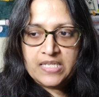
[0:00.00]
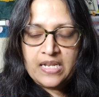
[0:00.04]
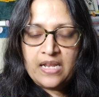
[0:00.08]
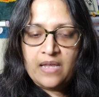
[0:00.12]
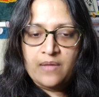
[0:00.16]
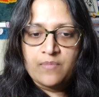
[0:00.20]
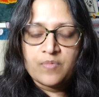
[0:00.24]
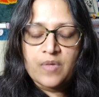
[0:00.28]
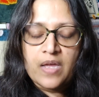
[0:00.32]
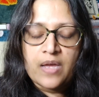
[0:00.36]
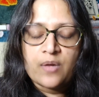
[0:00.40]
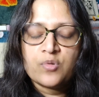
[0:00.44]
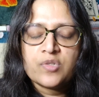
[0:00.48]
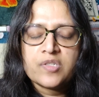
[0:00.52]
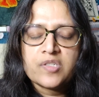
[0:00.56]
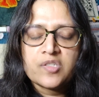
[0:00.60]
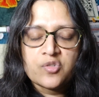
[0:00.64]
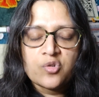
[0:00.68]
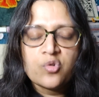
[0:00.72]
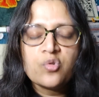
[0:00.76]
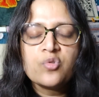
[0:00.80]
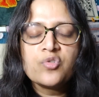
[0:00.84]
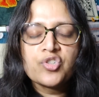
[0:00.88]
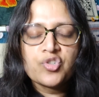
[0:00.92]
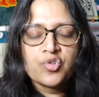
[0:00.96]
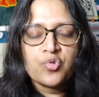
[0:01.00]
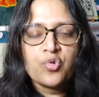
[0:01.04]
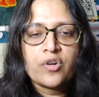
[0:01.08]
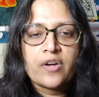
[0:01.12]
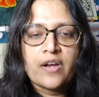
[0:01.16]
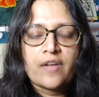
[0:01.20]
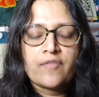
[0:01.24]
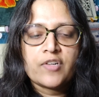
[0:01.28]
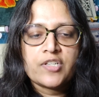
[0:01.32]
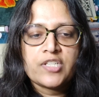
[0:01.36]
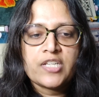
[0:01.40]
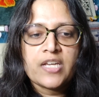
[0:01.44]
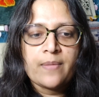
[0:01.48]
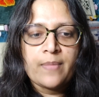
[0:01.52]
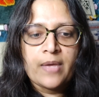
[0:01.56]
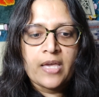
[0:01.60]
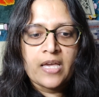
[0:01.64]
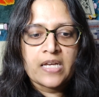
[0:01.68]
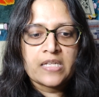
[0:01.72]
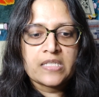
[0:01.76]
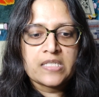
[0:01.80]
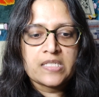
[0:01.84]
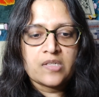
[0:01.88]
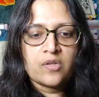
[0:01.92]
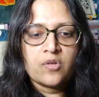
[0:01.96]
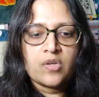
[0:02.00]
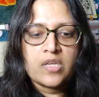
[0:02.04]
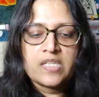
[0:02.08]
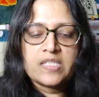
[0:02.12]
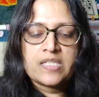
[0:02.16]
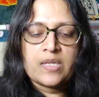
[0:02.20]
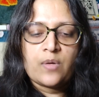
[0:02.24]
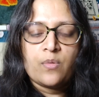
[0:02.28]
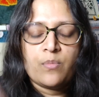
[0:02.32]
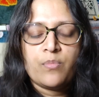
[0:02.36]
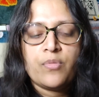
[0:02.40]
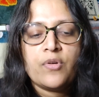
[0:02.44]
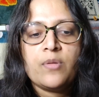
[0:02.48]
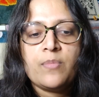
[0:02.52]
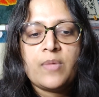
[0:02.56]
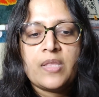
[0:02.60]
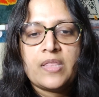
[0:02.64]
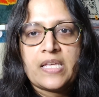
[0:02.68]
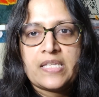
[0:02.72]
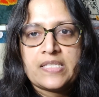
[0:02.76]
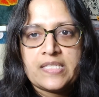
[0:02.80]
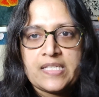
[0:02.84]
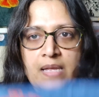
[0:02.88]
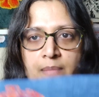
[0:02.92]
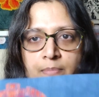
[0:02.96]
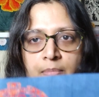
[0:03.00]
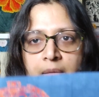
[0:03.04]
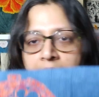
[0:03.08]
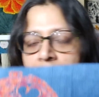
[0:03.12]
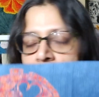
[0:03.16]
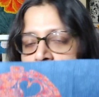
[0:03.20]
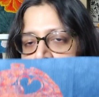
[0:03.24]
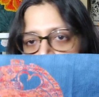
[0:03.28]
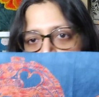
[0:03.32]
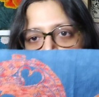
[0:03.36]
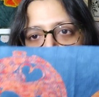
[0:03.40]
and I was so sure every time I got sulkies I would put them in that same box,